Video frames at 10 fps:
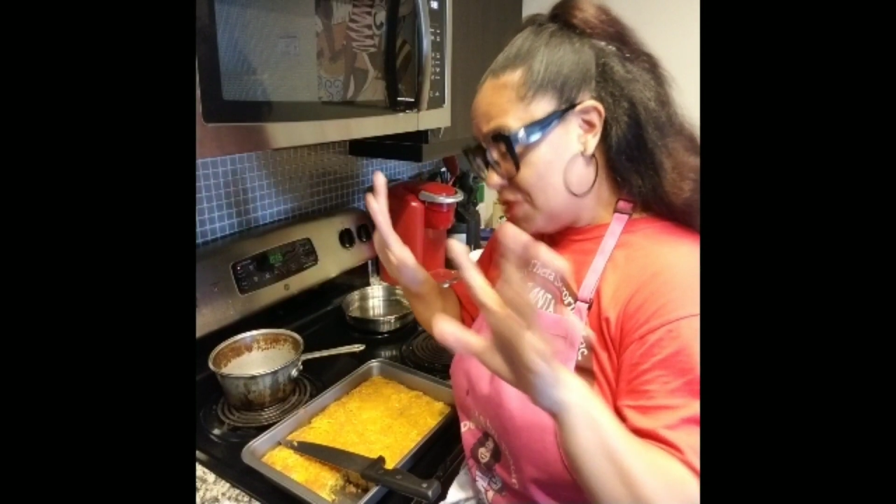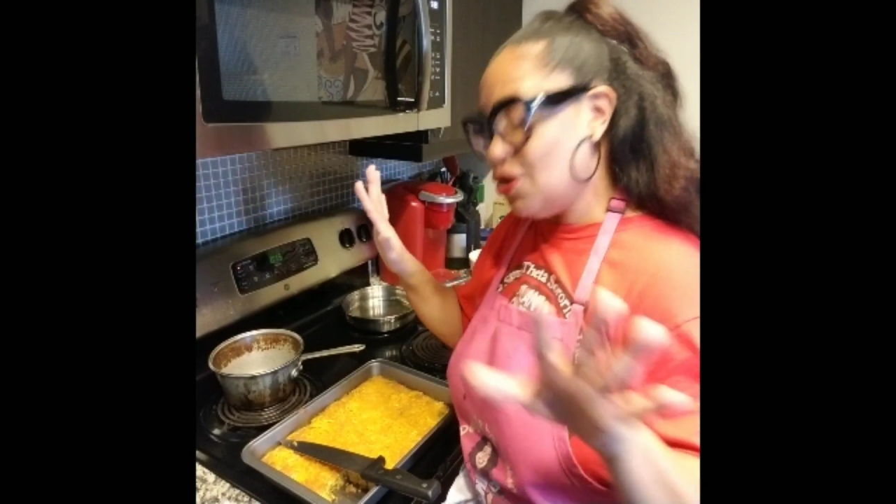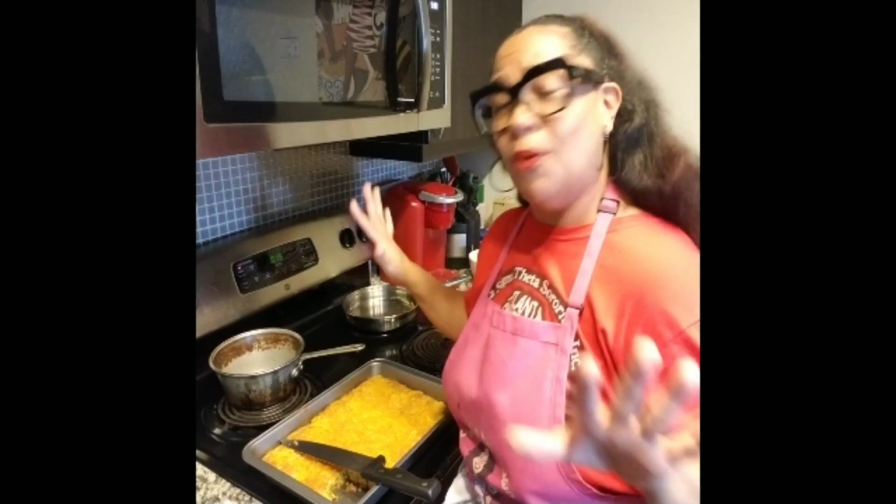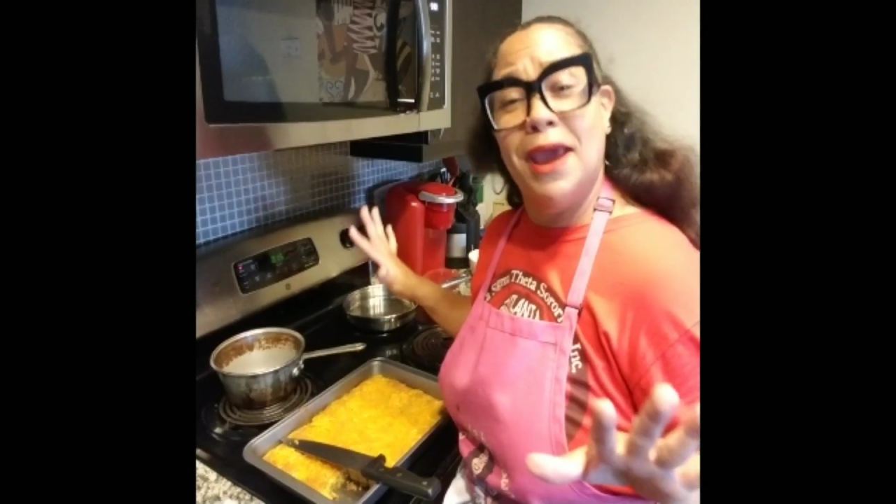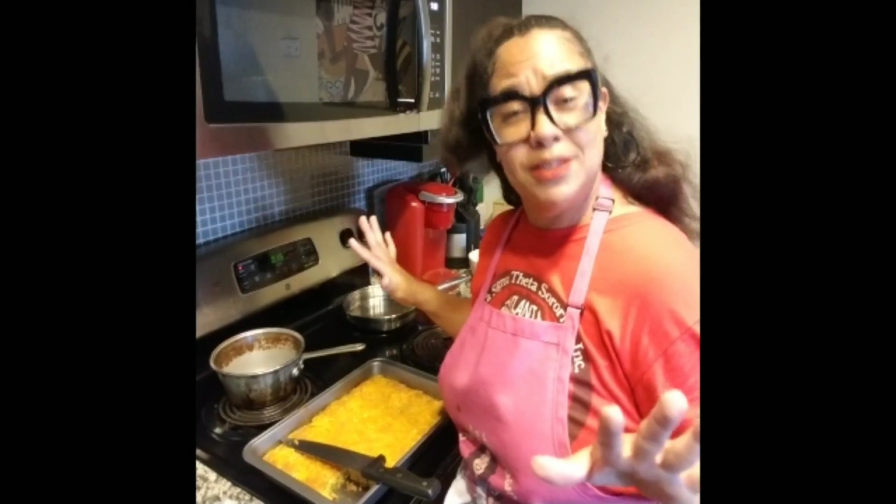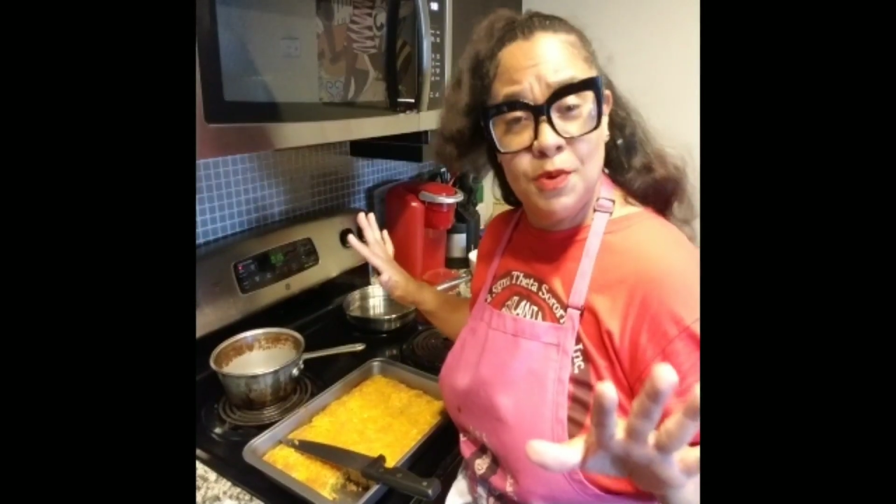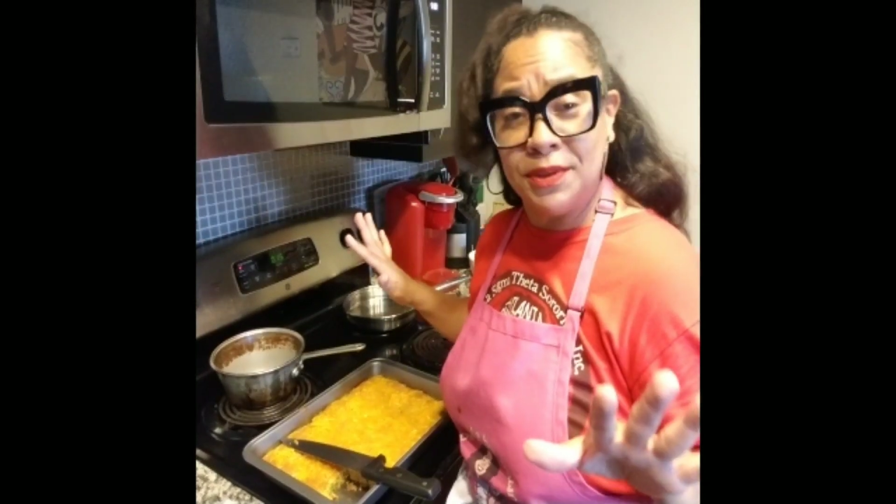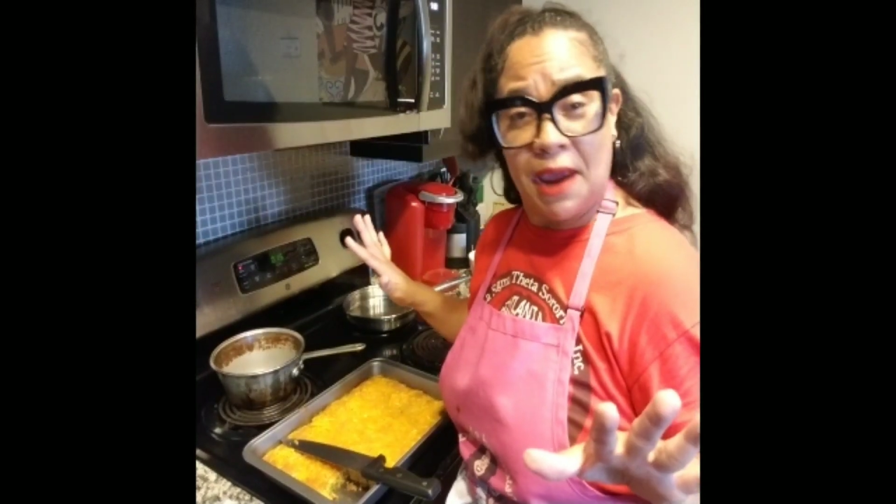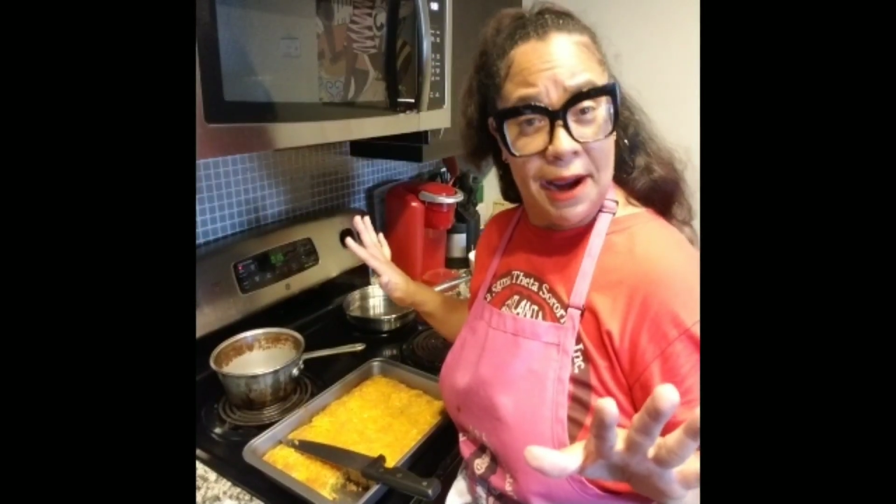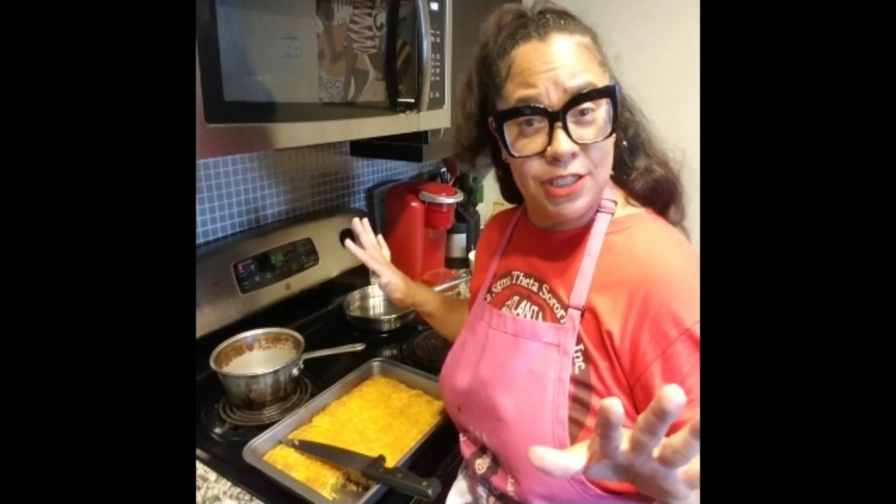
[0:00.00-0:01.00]
Don't ask me
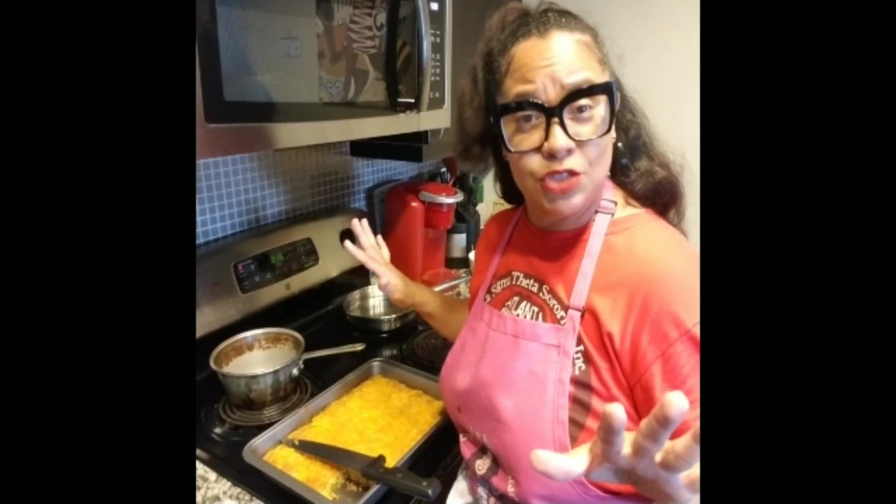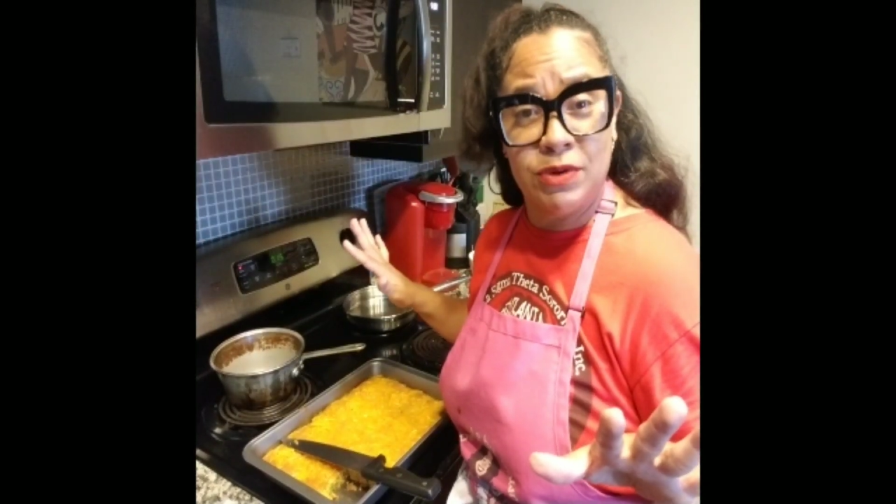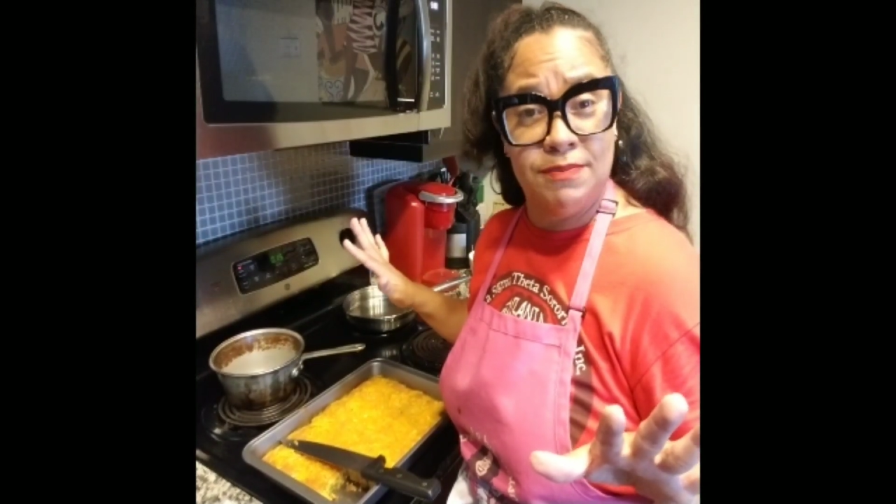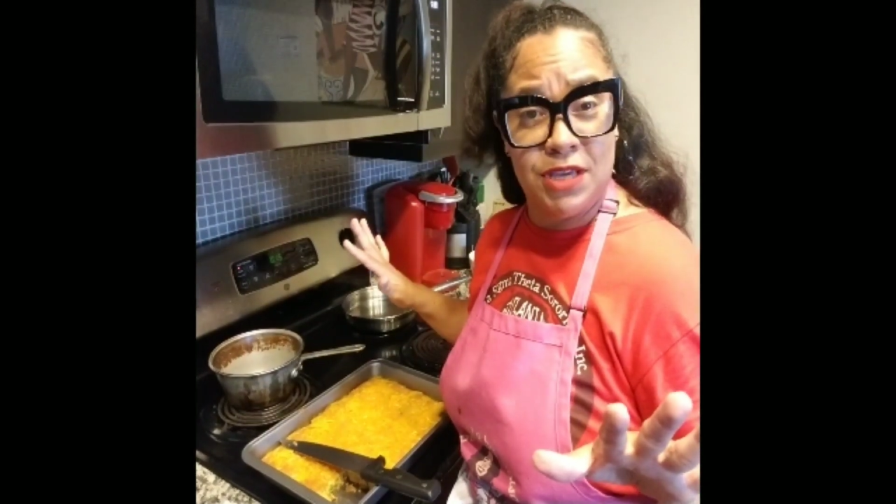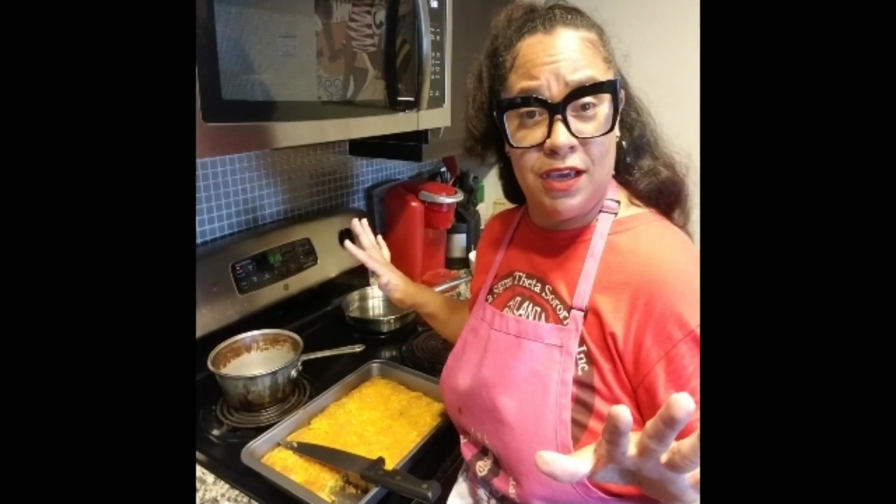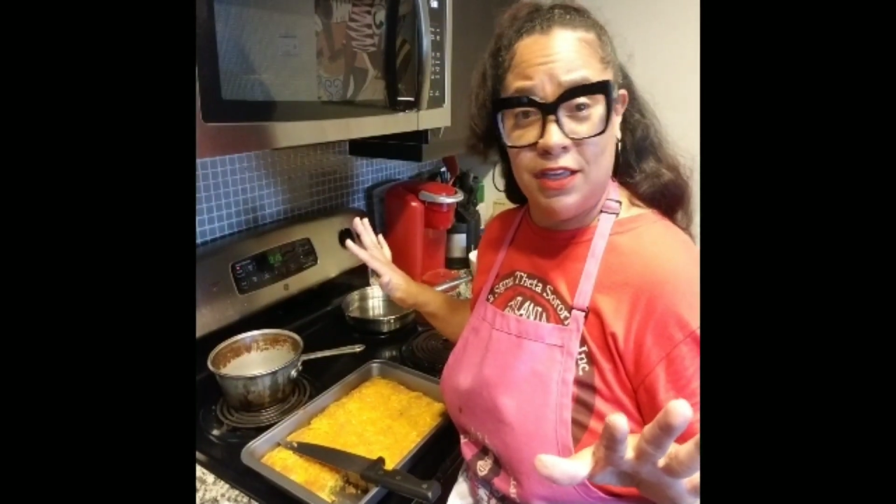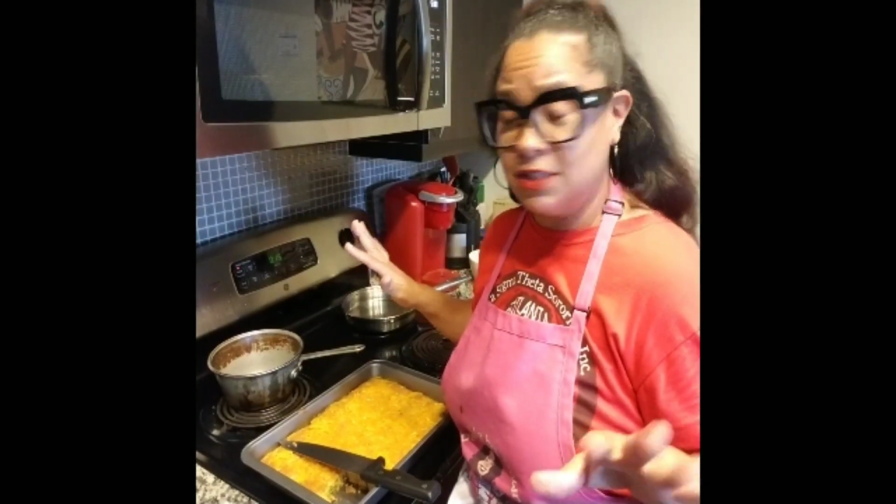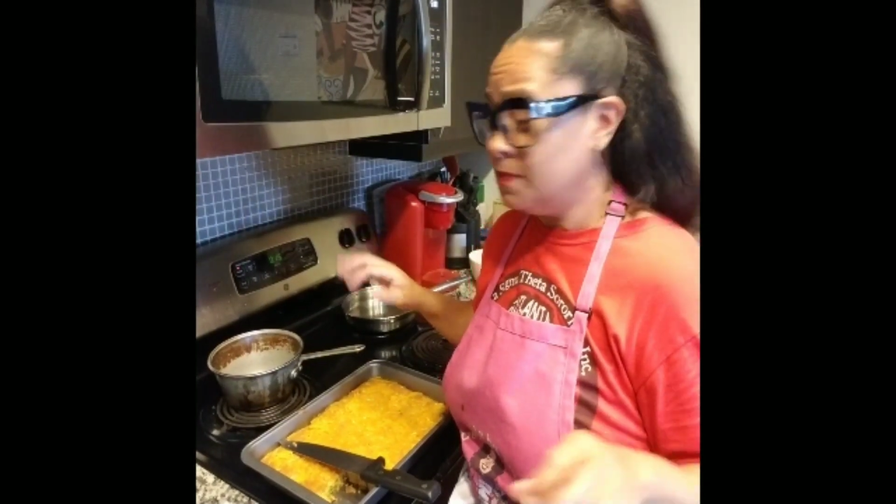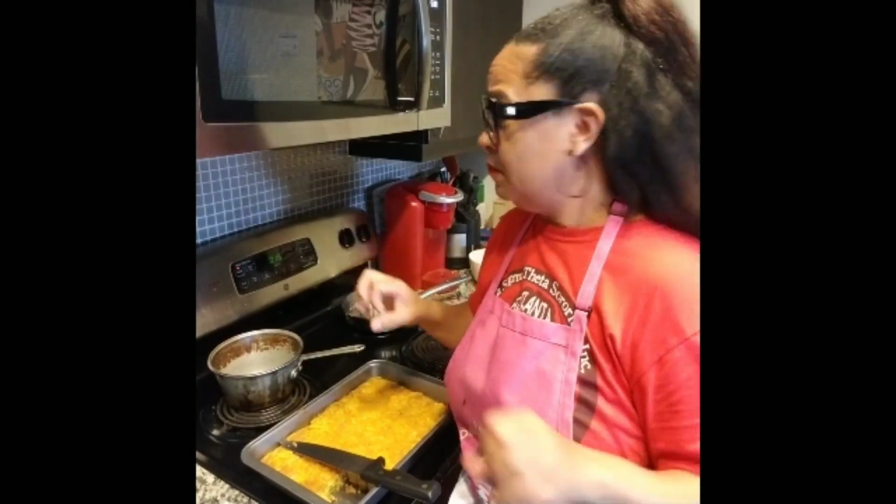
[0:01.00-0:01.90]
what the ice cream does,